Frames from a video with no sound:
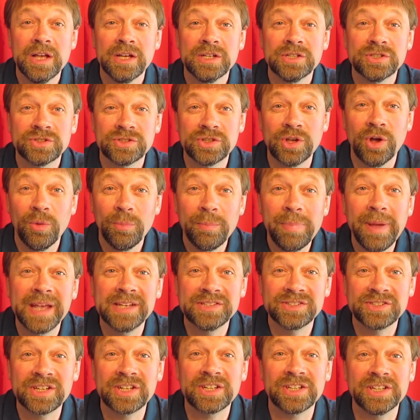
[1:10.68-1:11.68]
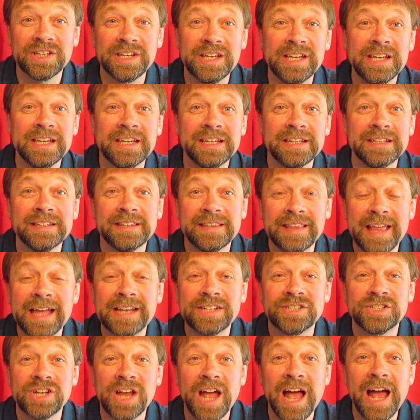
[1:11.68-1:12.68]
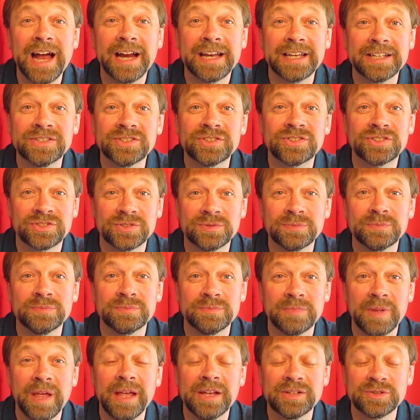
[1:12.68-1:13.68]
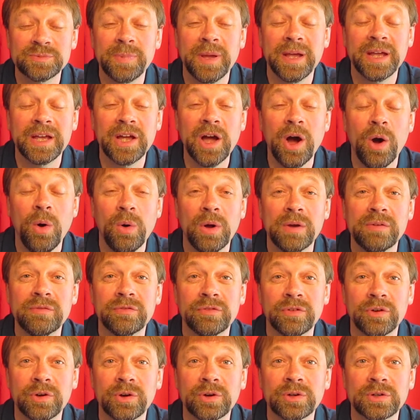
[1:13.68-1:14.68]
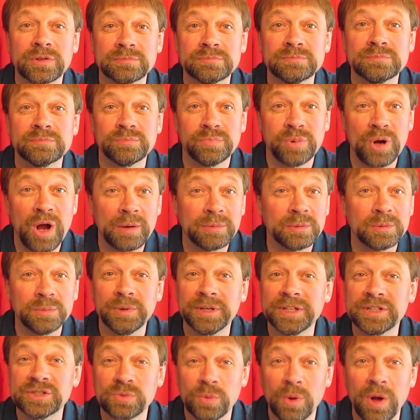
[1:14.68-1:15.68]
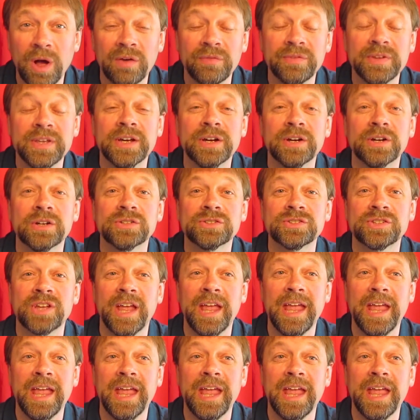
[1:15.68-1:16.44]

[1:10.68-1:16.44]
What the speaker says: So basically that jack has been going for probably 12 years,